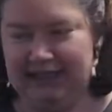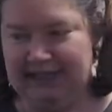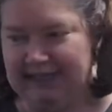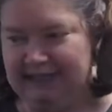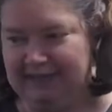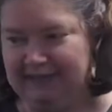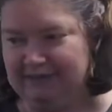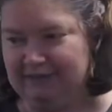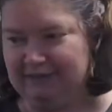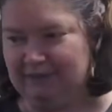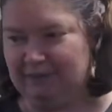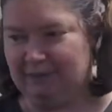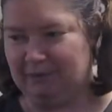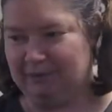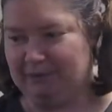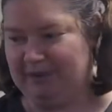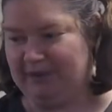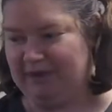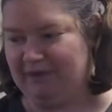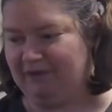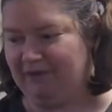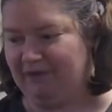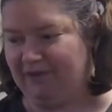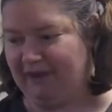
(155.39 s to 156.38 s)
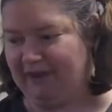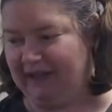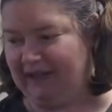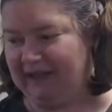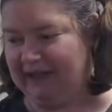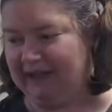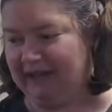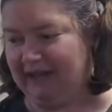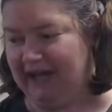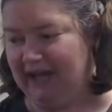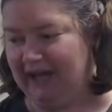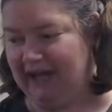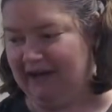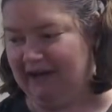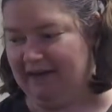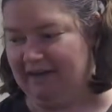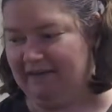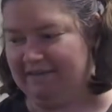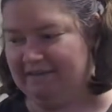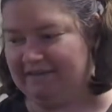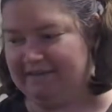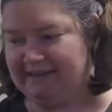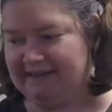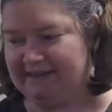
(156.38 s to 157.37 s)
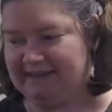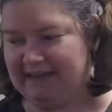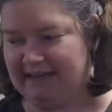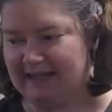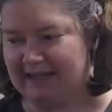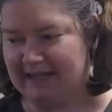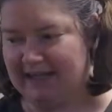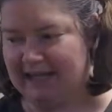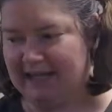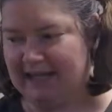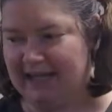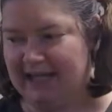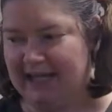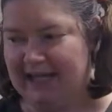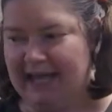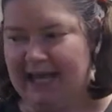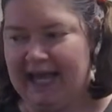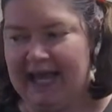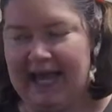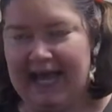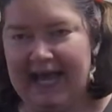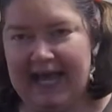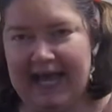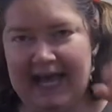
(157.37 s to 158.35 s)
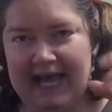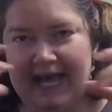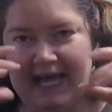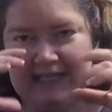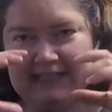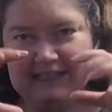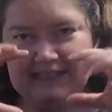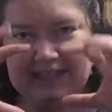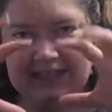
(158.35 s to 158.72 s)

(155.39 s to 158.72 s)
This will be for the gloves and